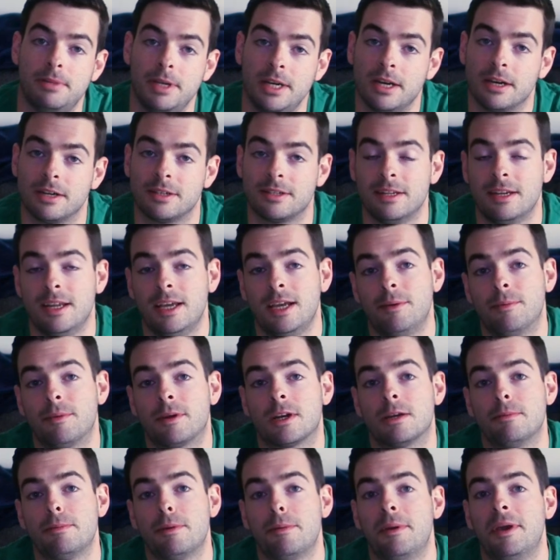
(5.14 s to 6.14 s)
beer. Today, we're
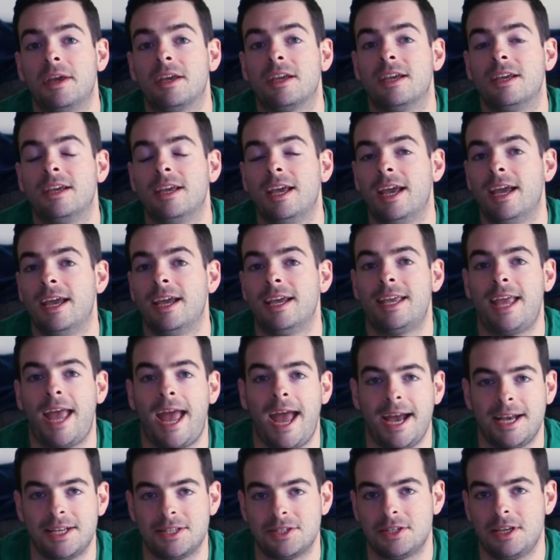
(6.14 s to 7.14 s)
gonna be making a
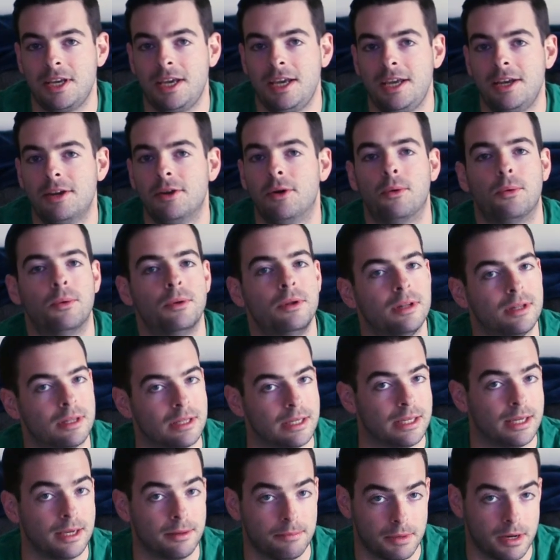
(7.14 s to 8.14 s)

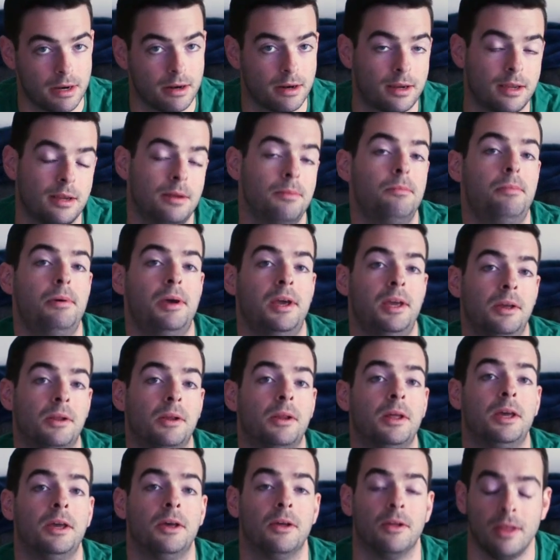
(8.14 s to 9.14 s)
Cascade-only American
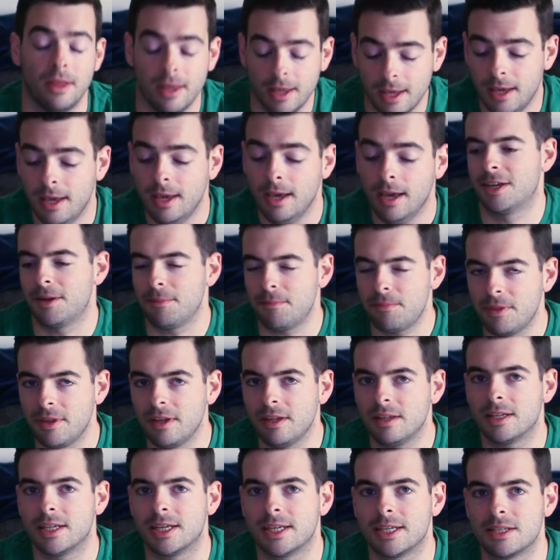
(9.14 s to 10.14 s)
Pale Ale.
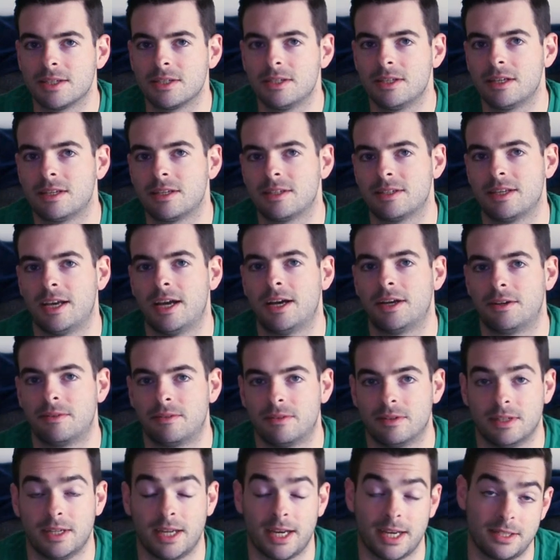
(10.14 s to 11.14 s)
Something like six out
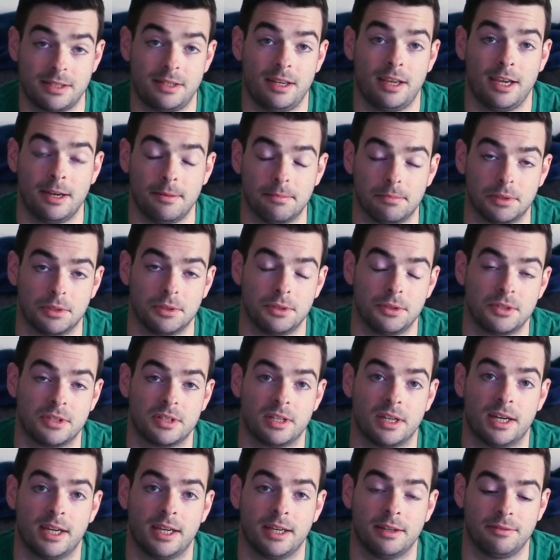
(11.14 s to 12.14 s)
of the last eight brews
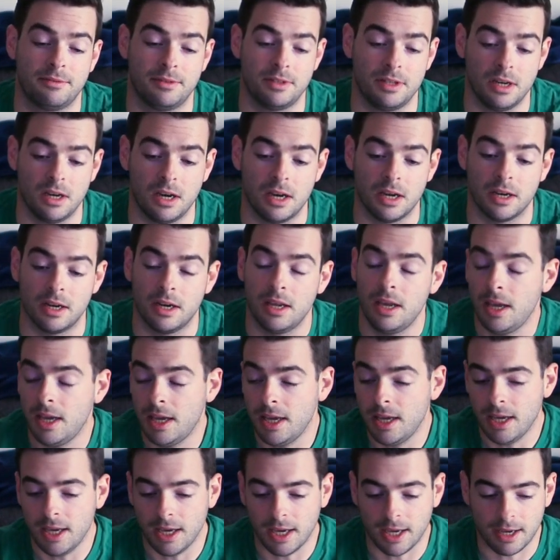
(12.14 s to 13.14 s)
that I have done
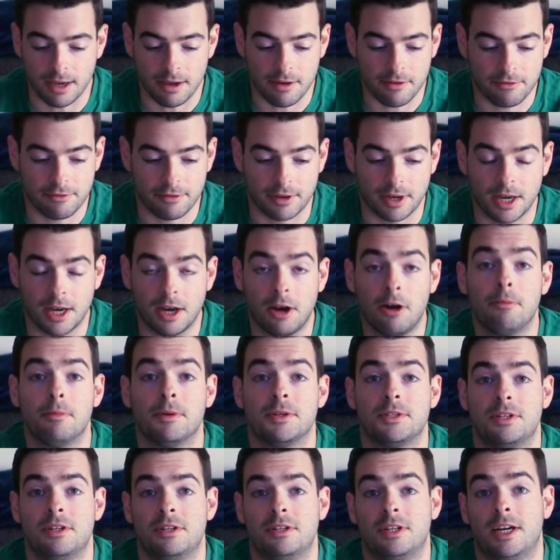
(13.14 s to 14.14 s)
have uh,
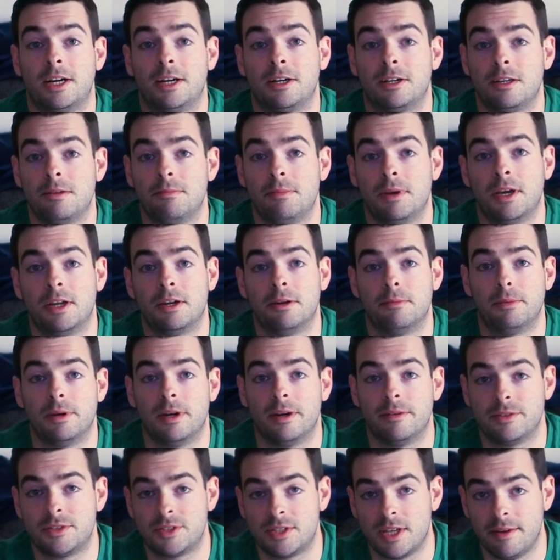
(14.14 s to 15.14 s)
almost entirely been
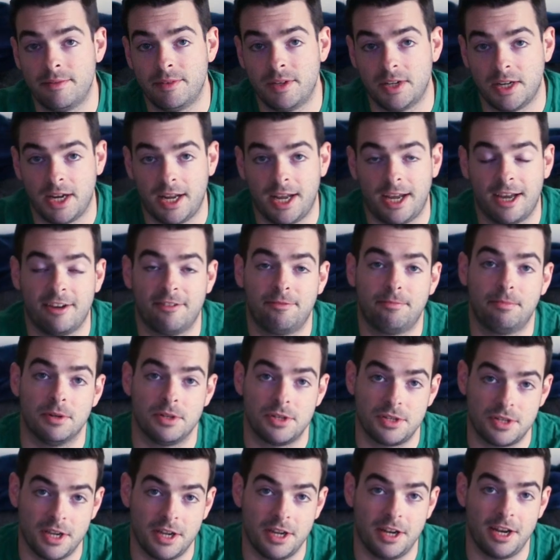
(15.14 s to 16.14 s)
above 7.5%
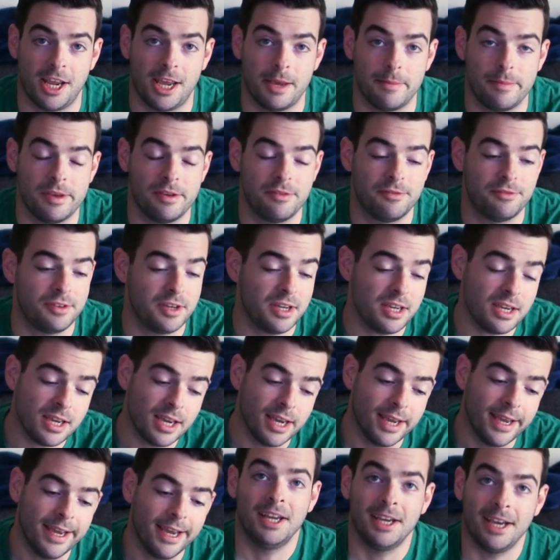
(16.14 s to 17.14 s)
ABV,
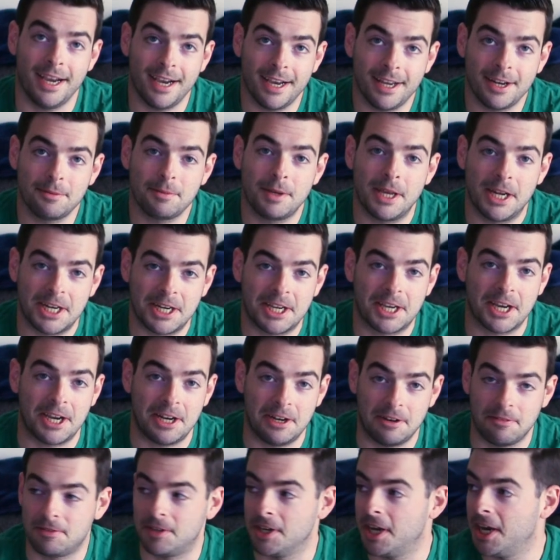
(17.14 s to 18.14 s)
and I'm getting
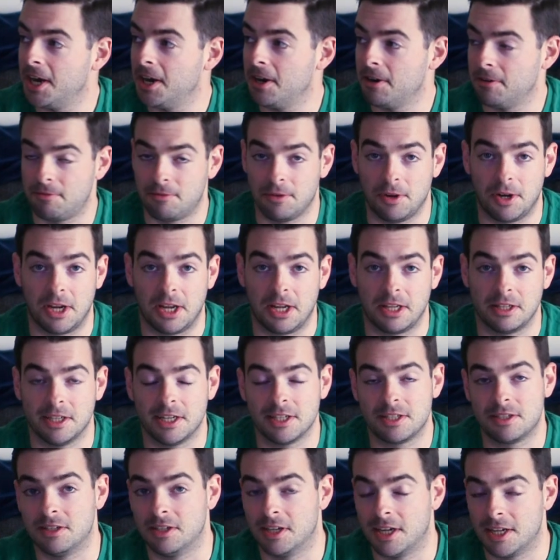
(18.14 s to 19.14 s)
kind of tired of drinking
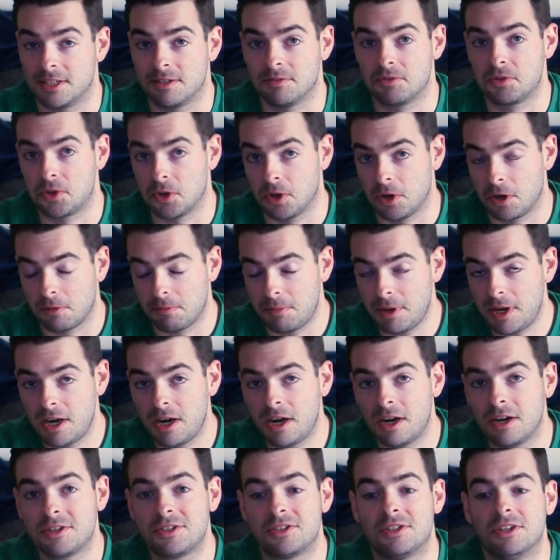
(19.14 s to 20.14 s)
lots and lots of strong
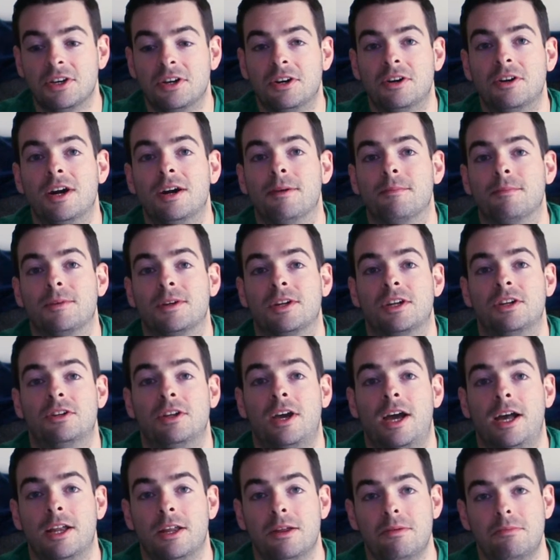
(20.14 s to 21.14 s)
beer, so I'm gonna
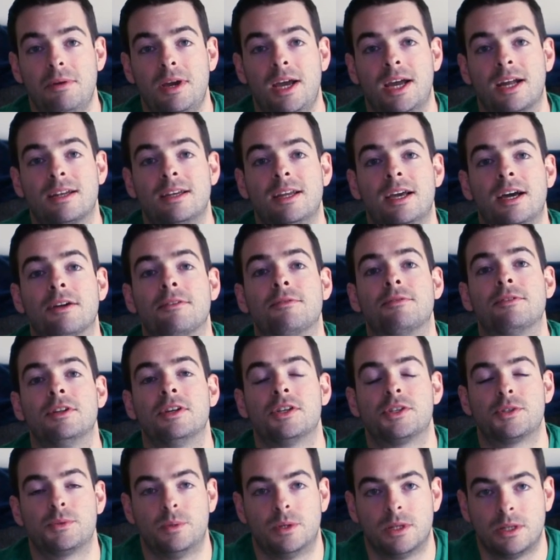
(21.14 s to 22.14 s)
dial it back down for
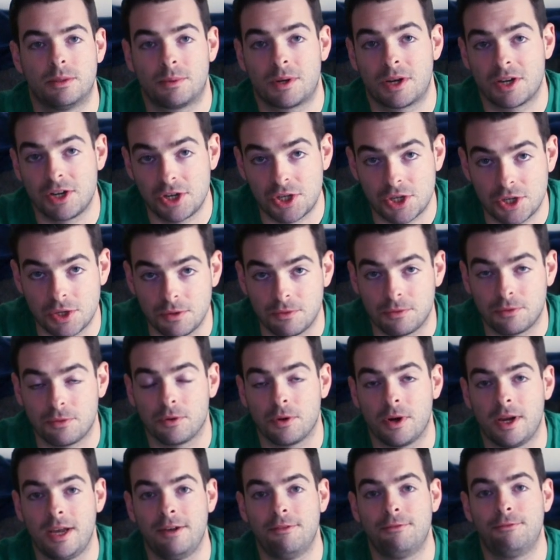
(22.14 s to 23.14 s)
this one and we're gonna shoot
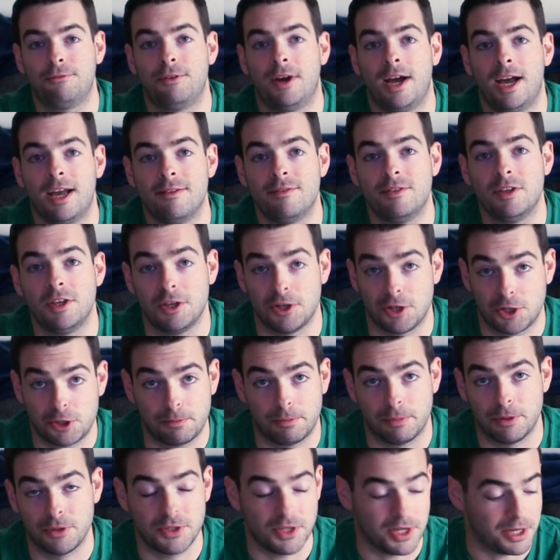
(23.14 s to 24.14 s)
for a
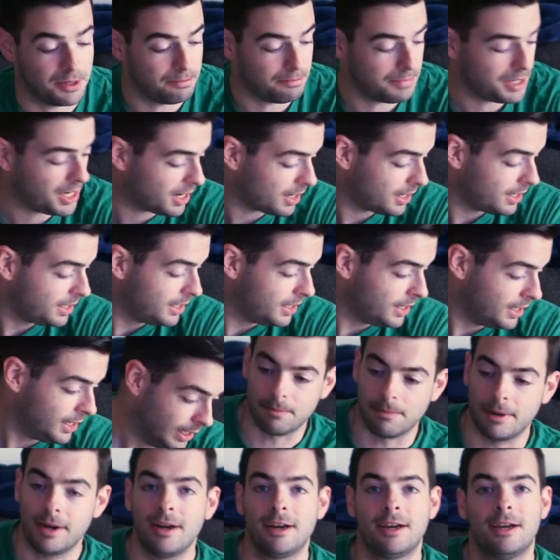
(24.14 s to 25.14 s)
five-ish percent beer.
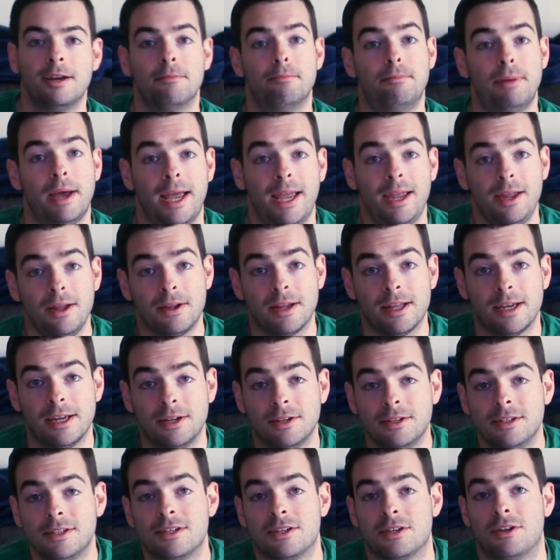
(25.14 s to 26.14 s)
American Pale
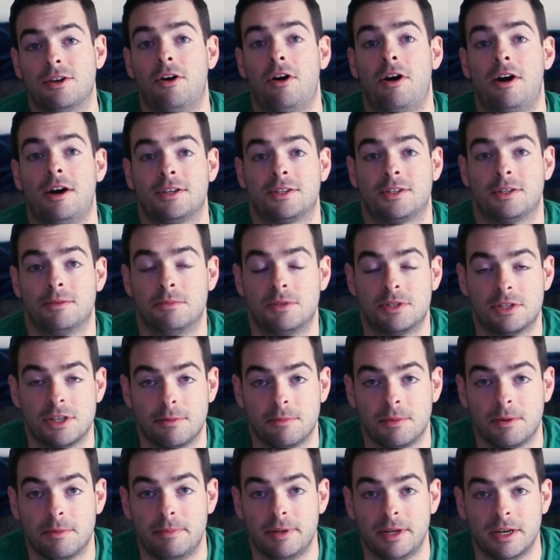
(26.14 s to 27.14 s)
Ale is an awesome
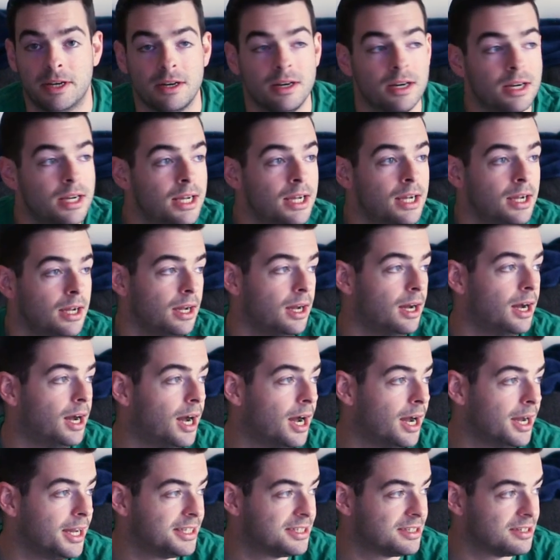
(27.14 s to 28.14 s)
summer beer.
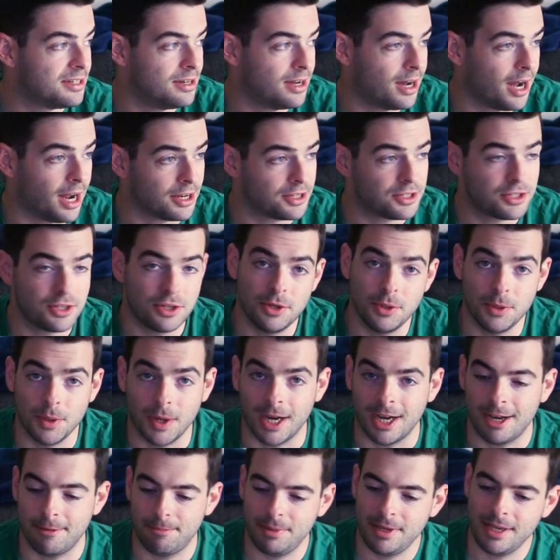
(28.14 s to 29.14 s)
Uh, it's not too
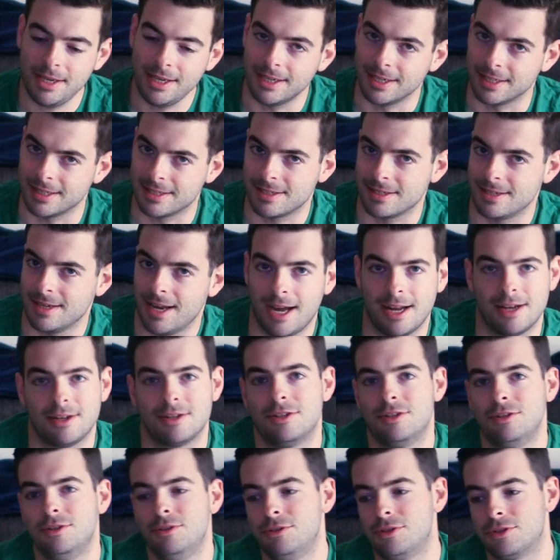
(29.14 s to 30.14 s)
hoppy and it's not
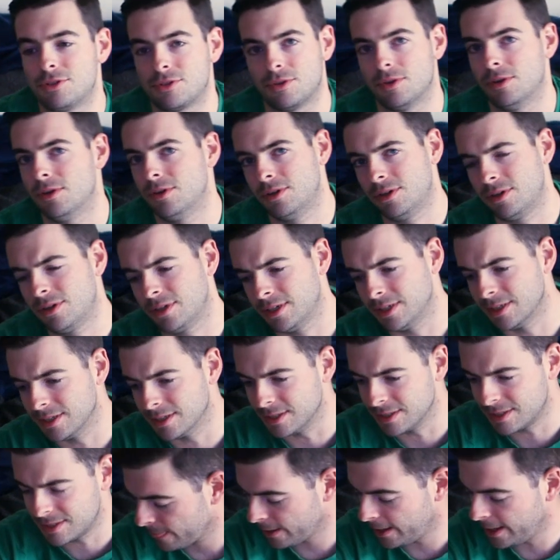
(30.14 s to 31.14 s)
too strong
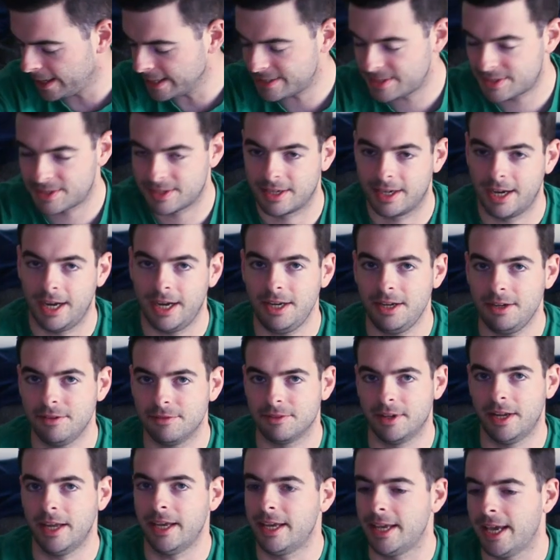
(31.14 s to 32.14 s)
and it, it's kind
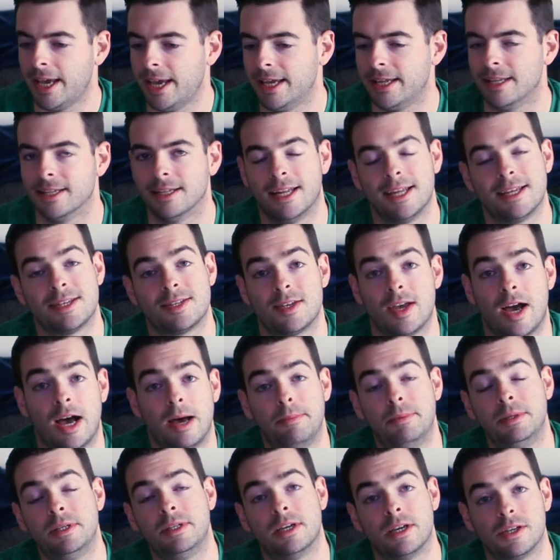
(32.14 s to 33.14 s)
of like a less
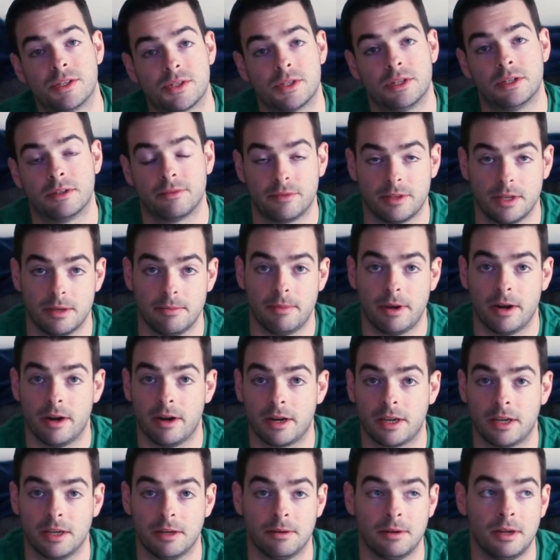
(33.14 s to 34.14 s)
hoppy cousin of the
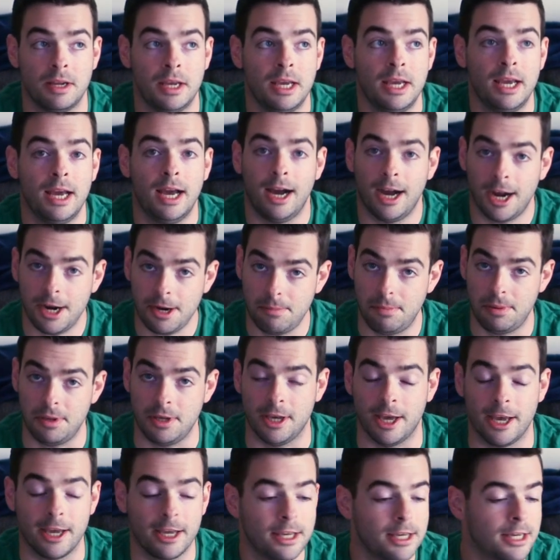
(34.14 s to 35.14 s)
American
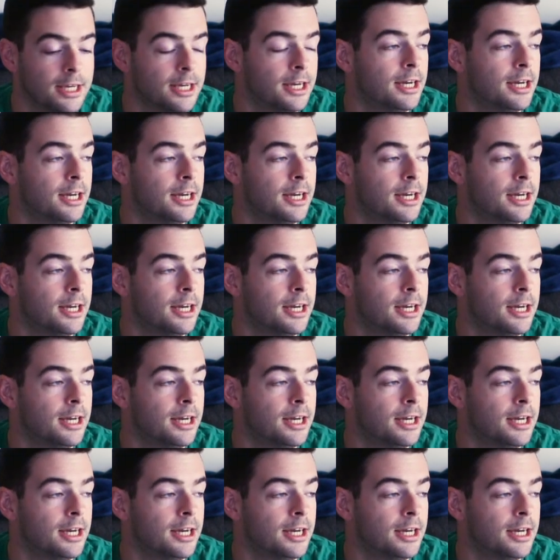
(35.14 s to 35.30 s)
IPA.